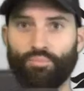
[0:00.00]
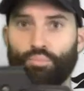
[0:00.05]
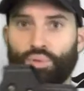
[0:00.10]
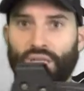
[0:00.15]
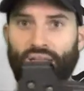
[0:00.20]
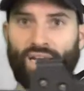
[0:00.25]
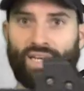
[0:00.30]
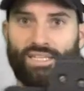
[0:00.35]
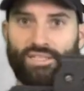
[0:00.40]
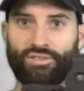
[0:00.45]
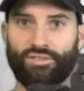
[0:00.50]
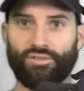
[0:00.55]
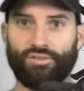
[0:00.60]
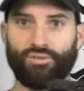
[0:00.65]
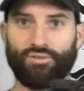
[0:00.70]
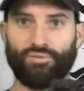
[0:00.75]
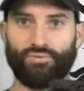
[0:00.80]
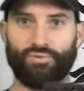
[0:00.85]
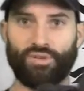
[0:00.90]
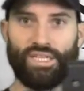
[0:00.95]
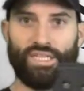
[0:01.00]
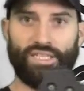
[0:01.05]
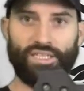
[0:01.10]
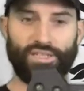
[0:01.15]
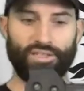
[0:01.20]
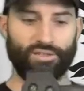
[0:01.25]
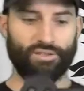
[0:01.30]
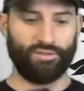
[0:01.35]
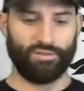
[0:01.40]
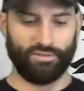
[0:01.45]
blaster right
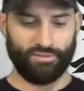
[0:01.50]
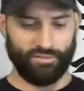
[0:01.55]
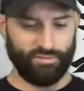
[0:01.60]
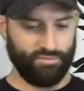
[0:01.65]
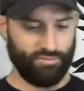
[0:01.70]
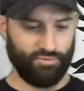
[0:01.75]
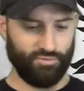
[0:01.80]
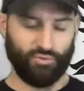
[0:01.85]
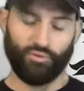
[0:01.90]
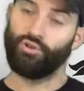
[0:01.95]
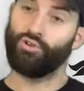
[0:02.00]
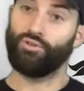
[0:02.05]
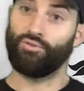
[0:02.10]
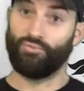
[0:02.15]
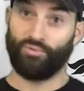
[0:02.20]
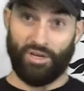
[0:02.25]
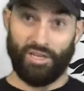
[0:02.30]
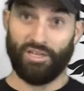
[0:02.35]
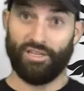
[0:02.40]
here, right